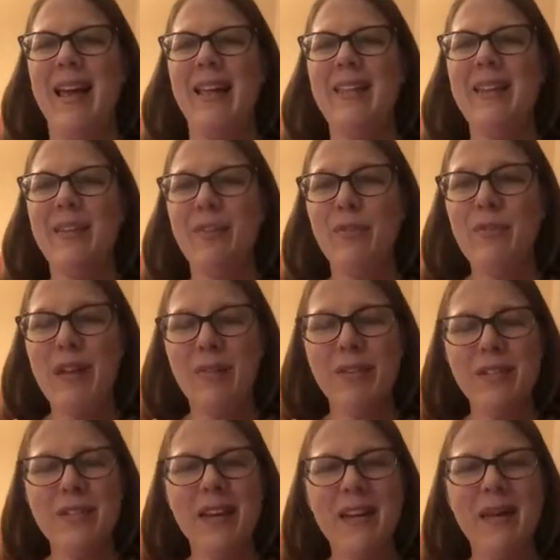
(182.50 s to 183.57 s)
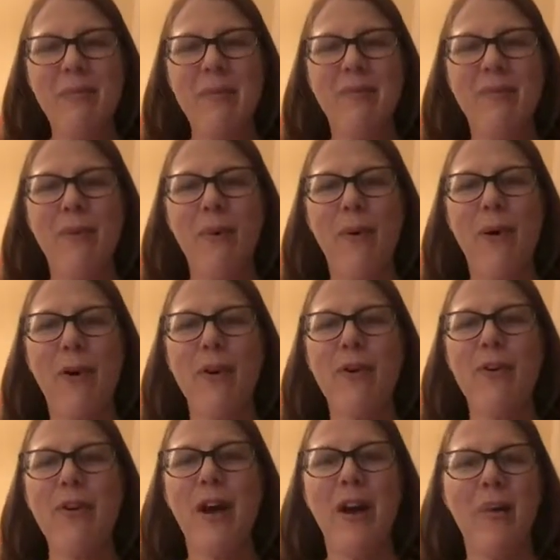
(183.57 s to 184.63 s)
that if you've never done it before,
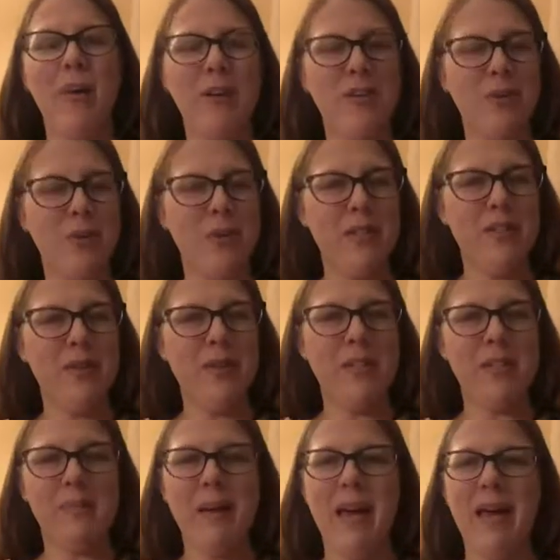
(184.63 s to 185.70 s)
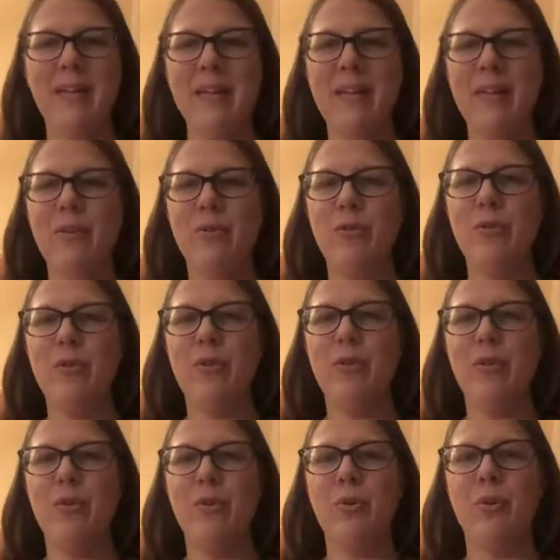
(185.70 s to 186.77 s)
you're not quite sure what to expect, and
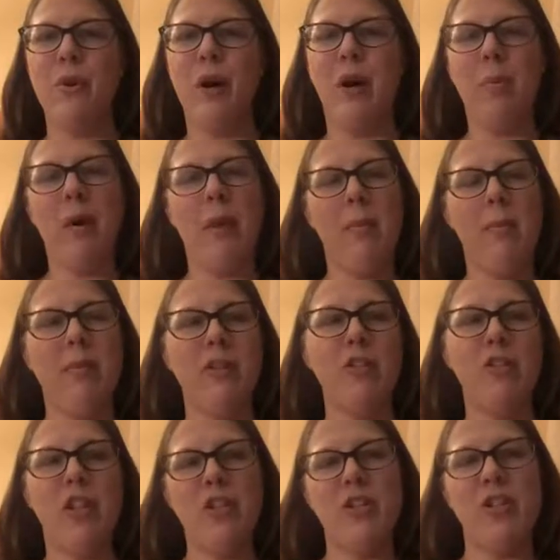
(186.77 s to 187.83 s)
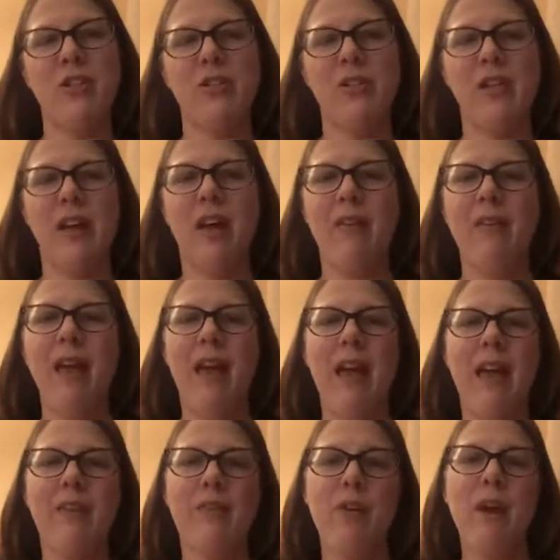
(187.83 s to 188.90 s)
you are probably judging yourself
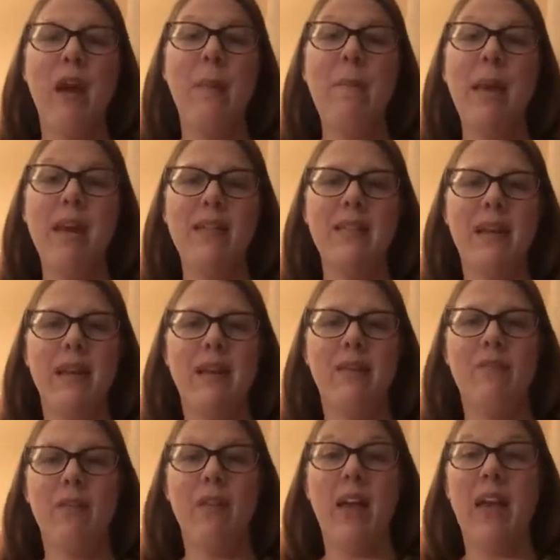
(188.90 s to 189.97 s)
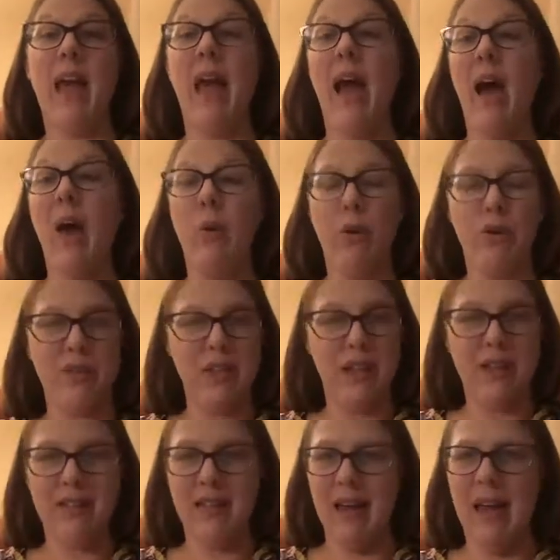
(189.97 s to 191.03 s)
if you're not meditating for like hours at a
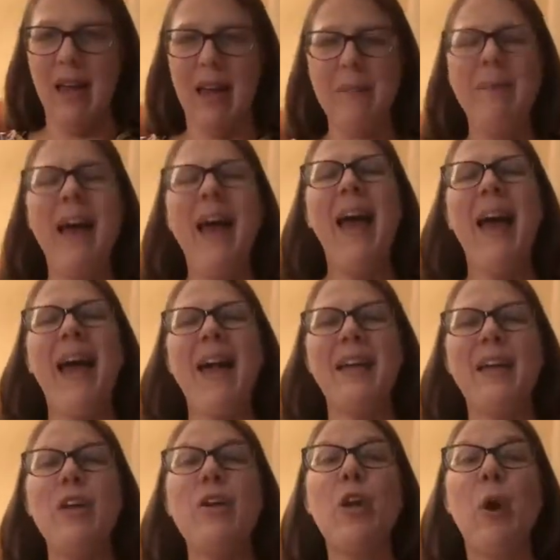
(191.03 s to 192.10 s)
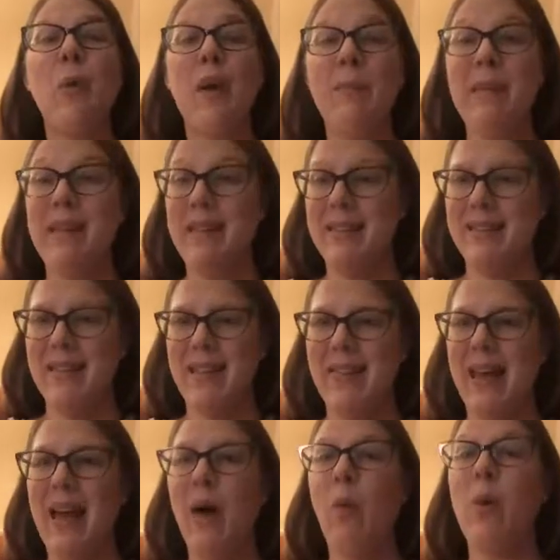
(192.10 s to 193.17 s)
time. And no one begins like
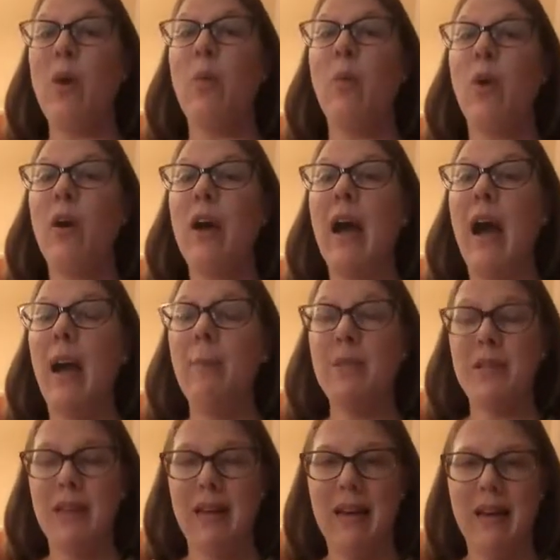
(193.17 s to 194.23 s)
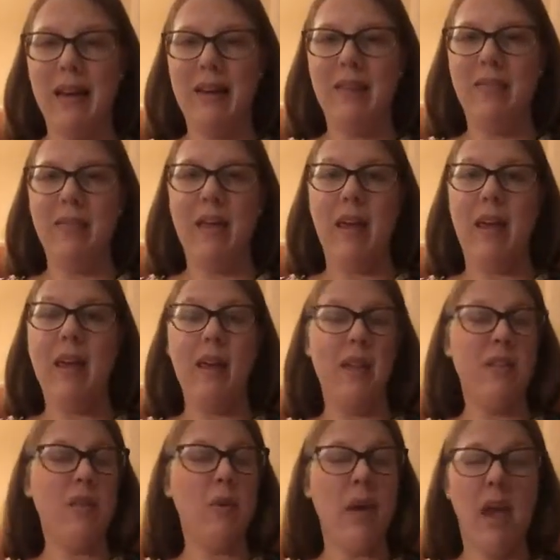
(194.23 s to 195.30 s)
that. We work up to that kind of thing, and
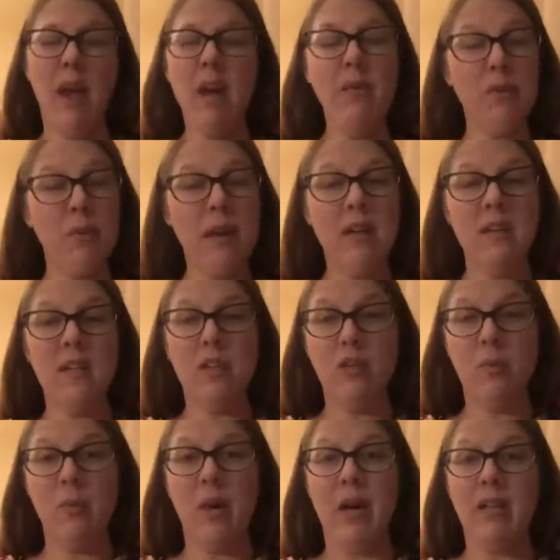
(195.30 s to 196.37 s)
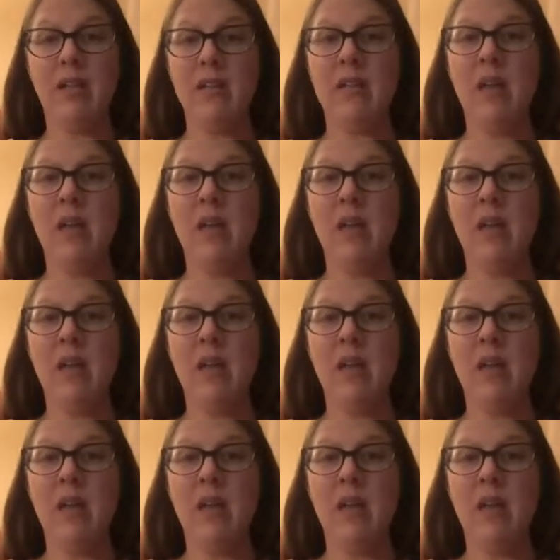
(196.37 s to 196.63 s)
it's okay if meditation practice